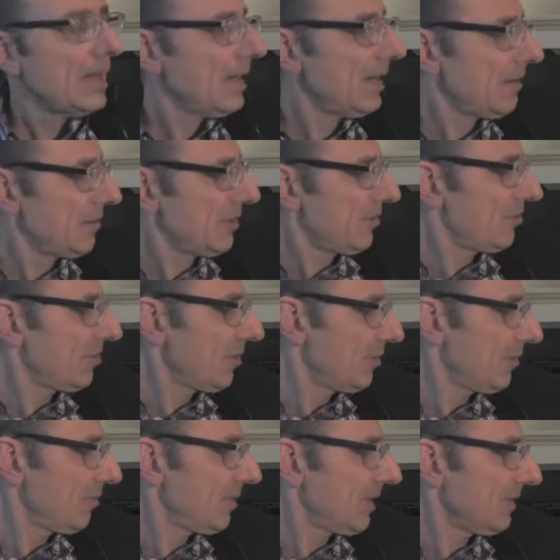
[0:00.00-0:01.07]
And I want to show
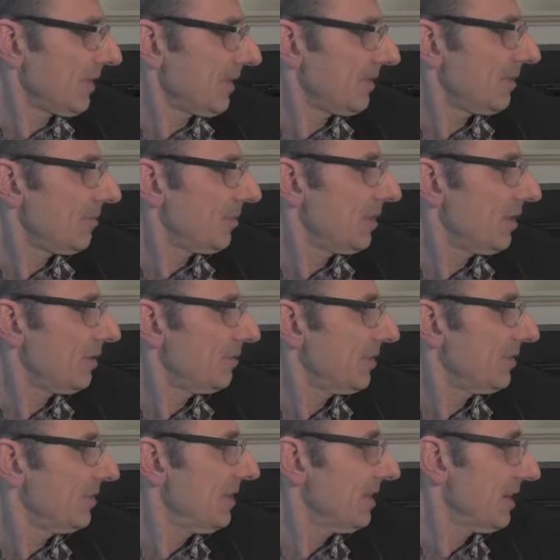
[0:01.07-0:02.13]
you one testimony of a
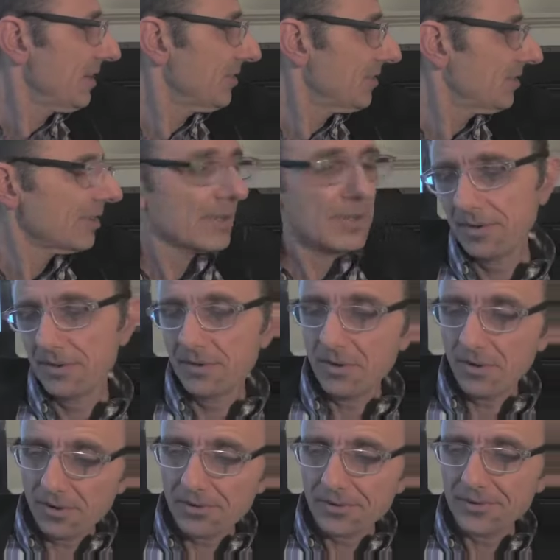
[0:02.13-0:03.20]
teenage
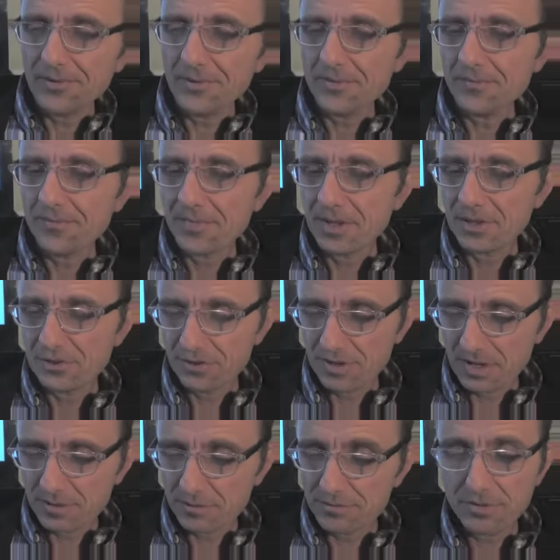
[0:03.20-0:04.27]
girl that
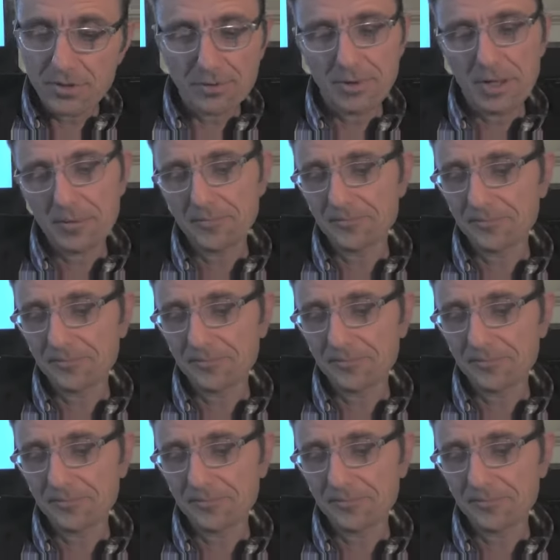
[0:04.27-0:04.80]
shared the following.